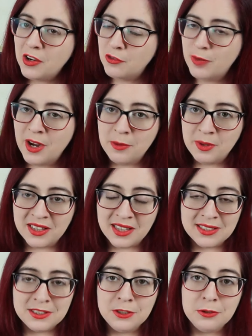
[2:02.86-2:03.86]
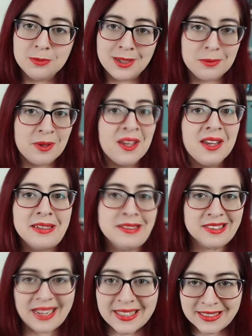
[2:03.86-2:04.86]
of Brian McClellan, you might be
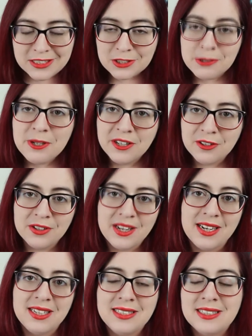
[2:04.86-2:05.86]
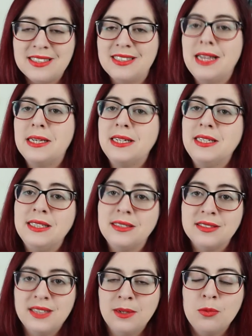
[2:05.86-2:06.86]
excited to hear that it is set in the
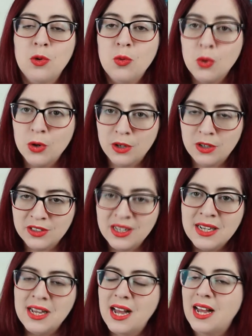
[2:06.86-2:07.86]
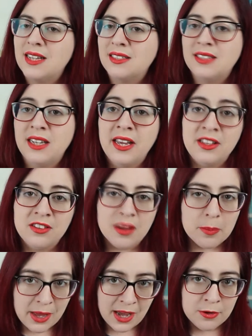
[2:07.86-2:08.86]
same world as his
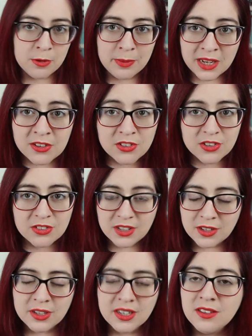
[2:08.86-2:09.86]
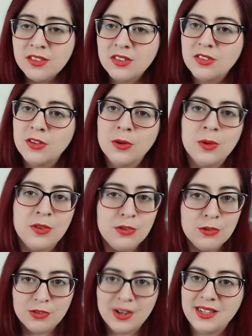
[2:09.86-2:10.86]
Powder Mage series, so if
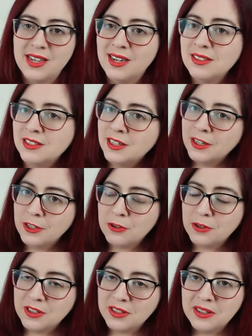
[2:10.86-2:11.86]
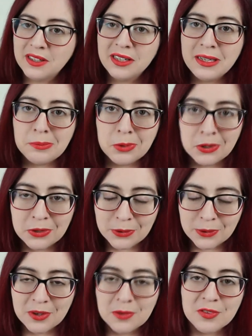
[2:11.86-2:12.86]
you've read that, you can keep on
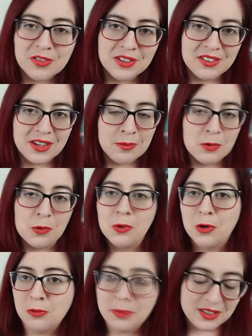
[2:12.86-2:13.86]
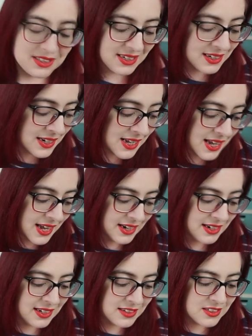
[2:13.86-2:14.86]
going with the same world building.
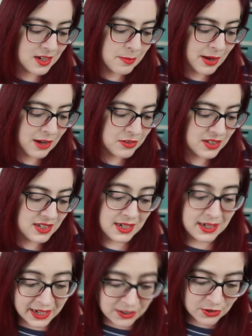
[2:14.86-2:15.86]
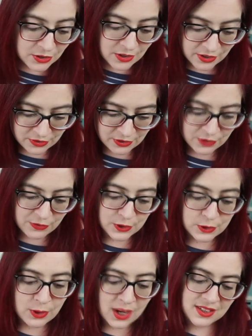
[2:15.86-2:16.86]
And it is about the nation of
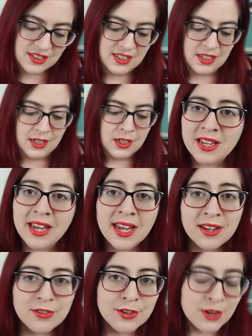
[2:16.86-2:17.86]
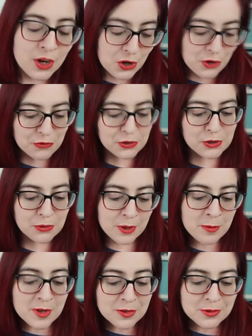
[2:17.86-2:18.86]
Fatrasta, a haven for
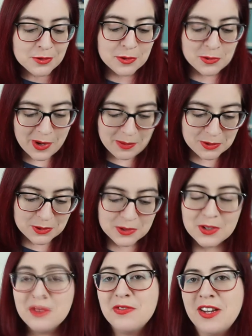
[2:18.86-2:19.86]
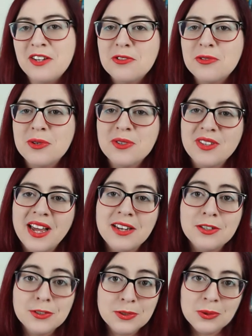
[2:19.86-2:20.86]
criminals, rebels, adventurers,
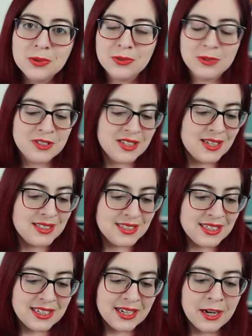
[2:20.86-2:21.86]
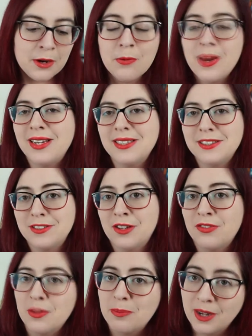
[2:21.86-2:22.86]
and sorcerers seeking relics
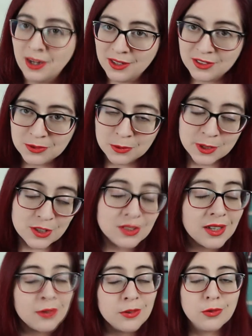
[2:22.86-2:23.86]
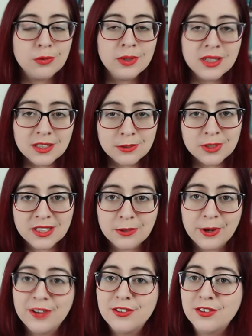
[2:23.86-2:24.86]
of the past, which sounds really, really
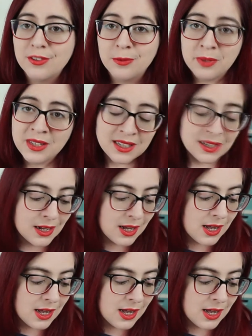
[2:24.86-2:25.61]
great to me.